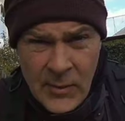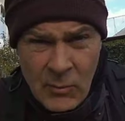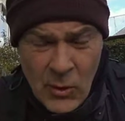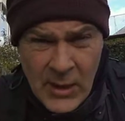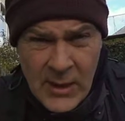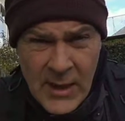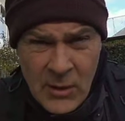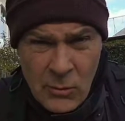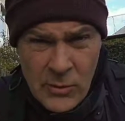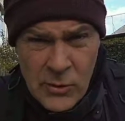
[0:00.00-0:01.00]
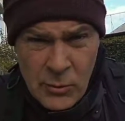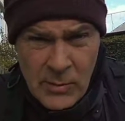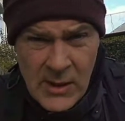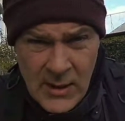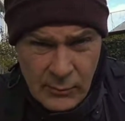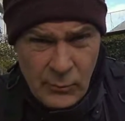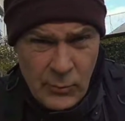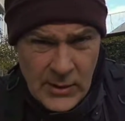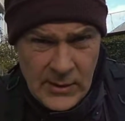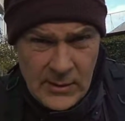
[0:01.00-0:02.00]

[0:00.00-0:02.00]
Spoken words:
what are they going to be left with